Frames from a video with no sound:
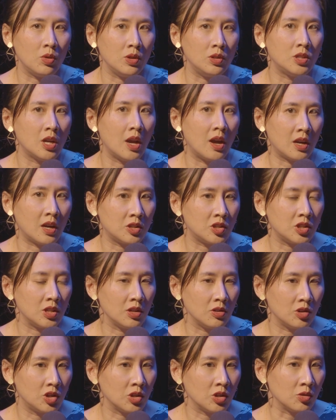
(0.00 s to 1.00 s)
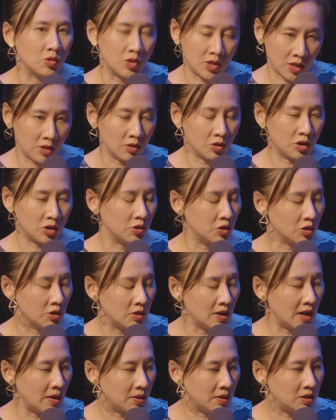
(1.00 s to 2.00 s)
would talk to their children, and their
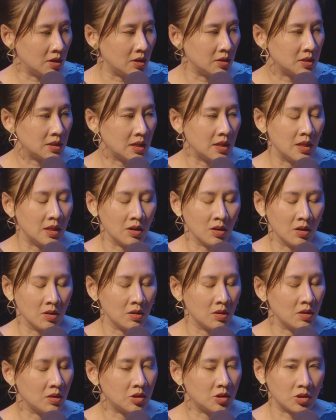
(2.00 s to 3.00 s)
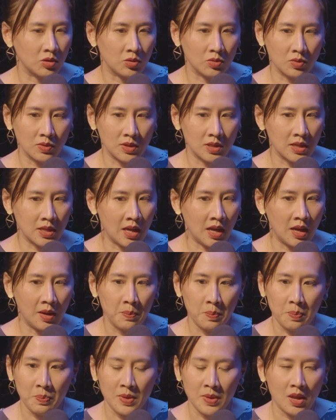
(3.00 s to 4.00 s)
children are now adults, and their children would
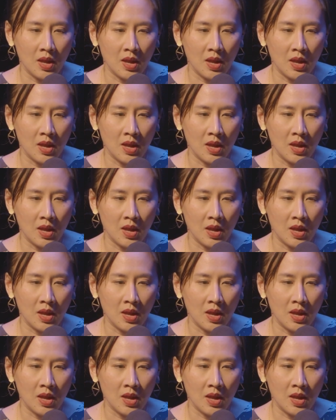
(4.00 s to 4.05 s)
say,